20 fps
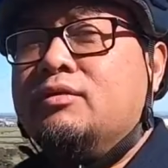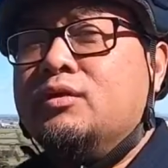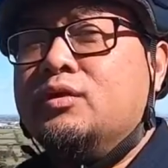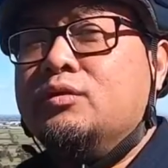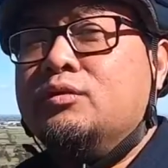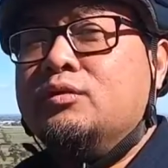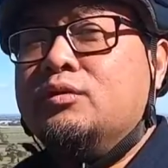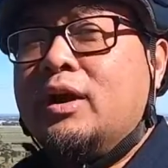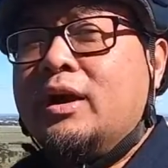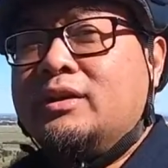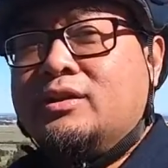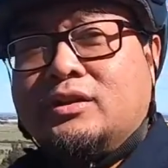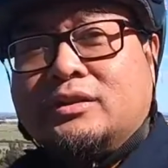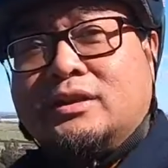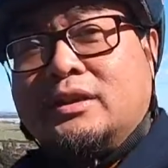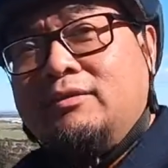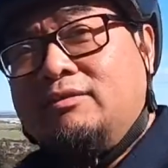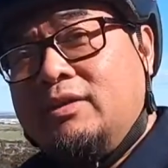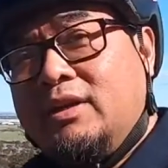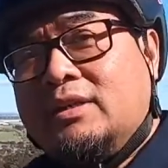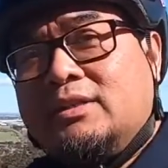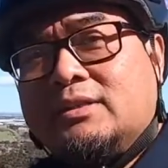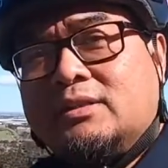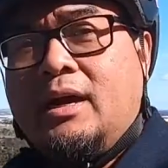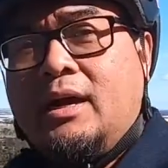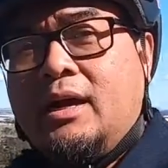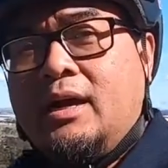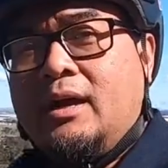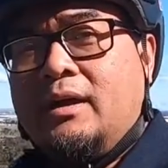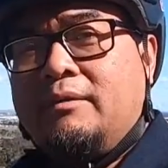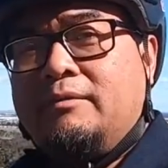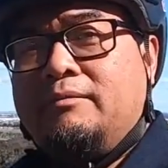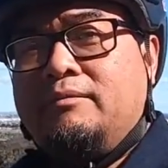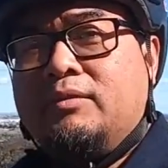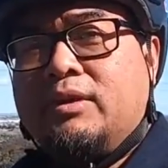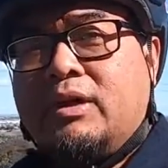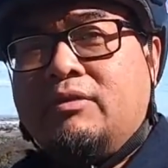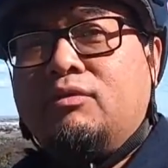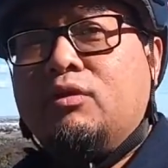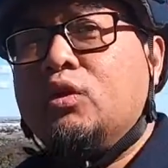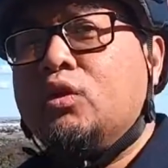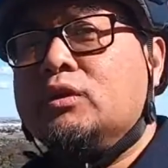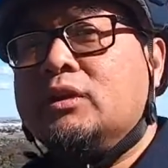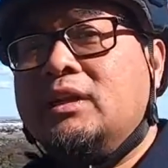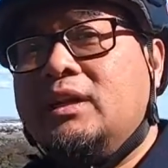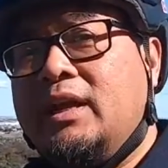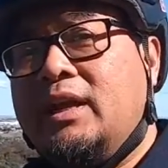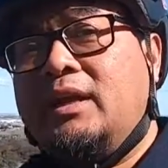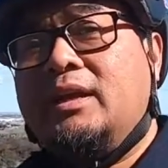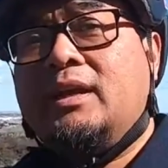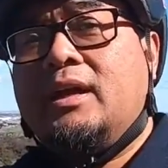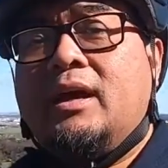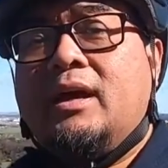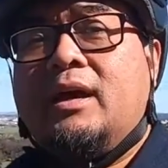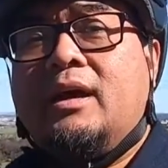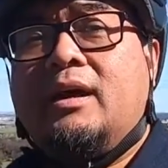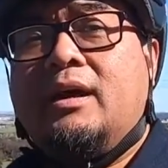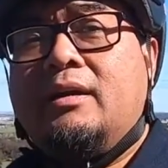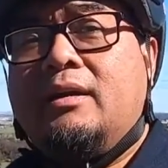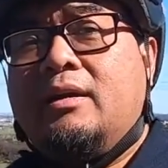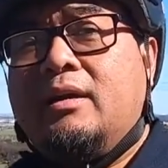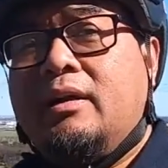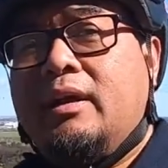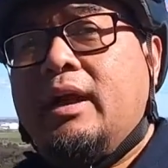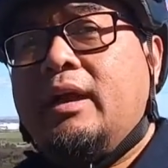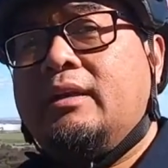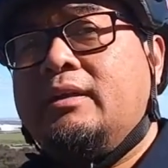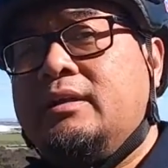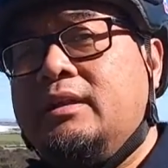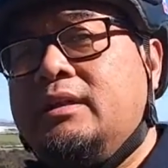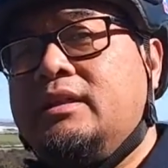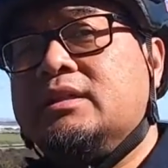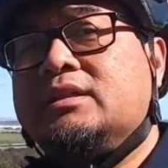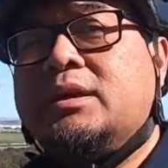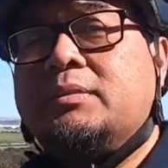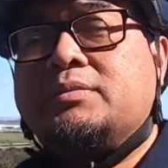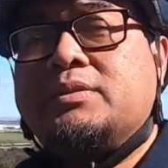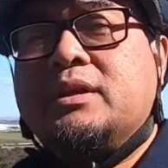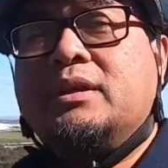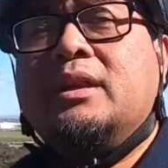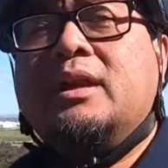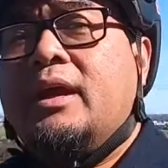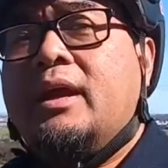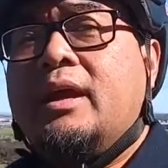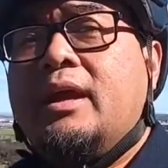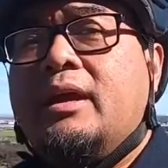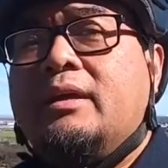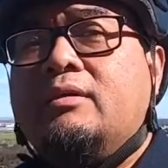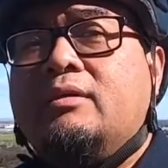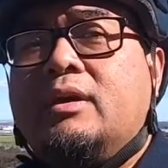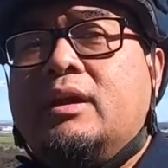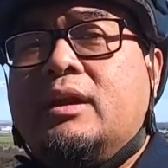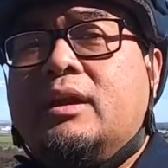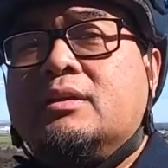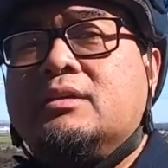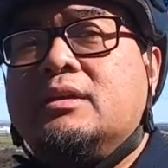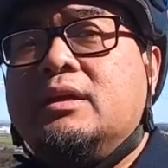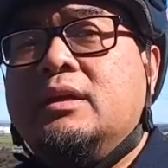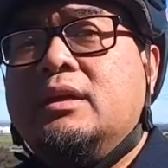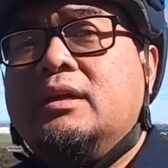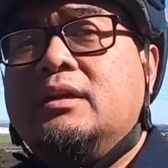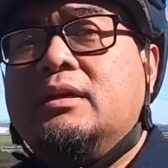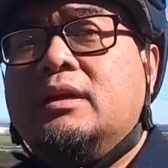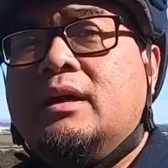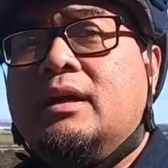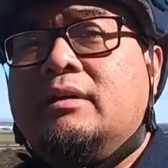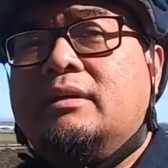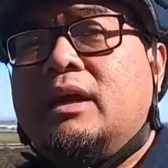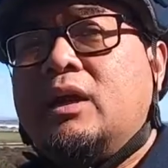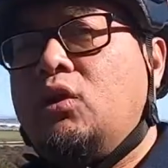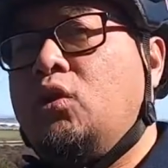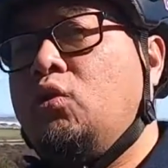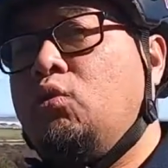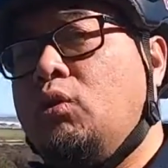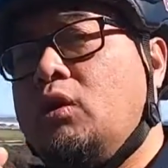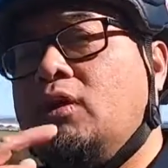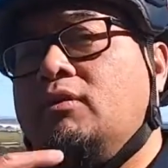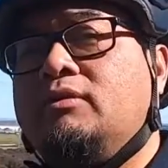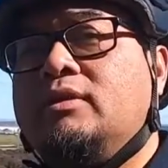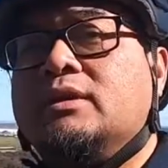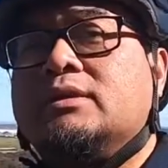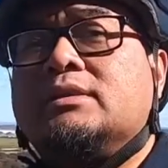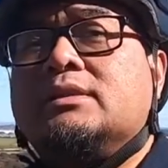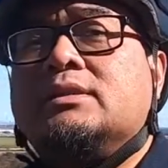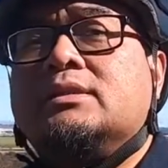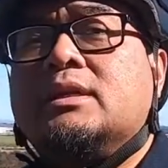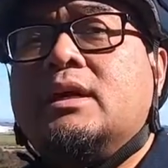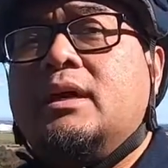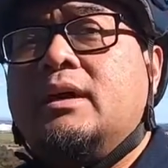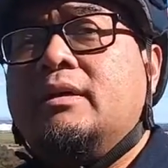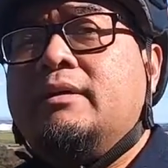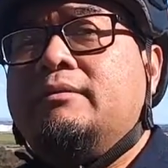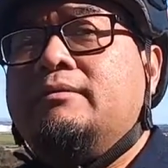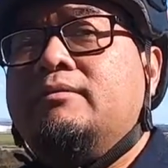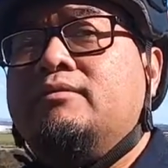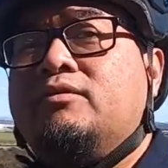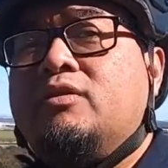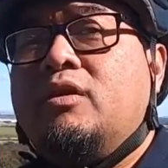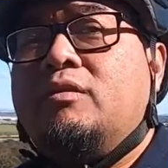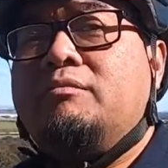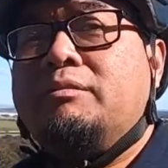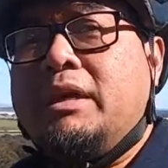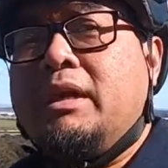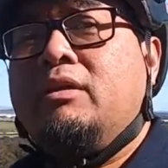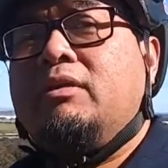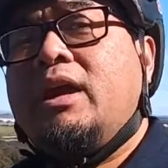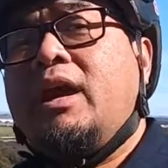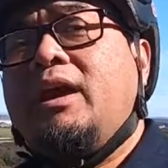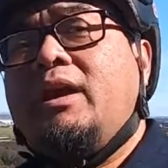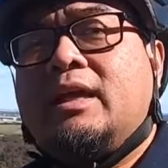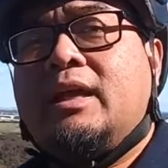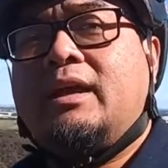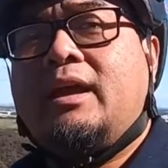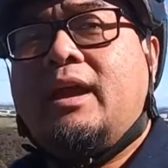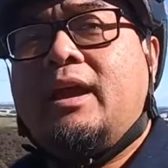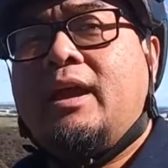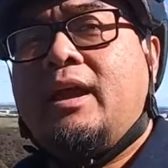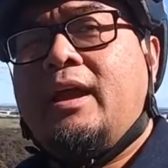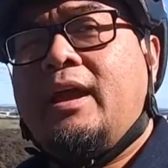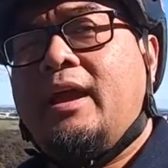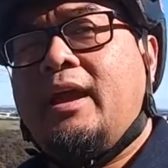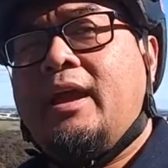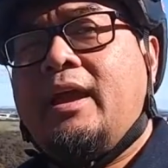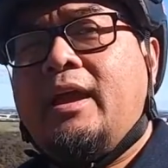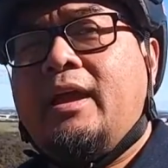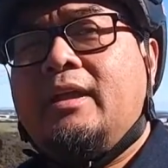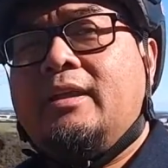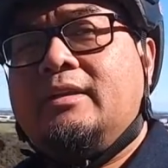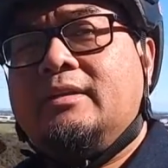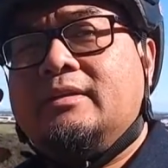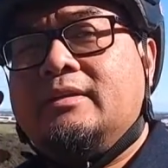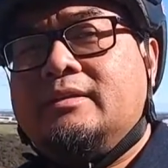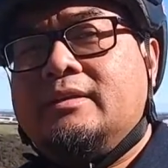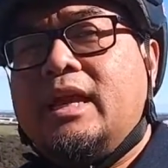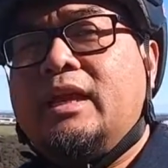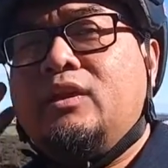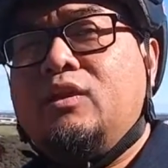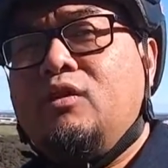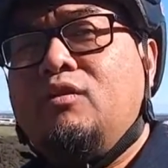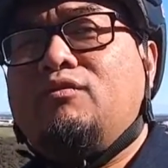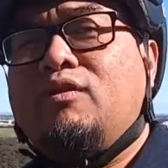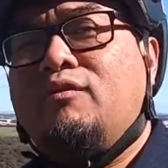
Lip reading: you are interested in this, you can follow the link at the description, and you can actually get hold of this from me. Okay, take care and thank you for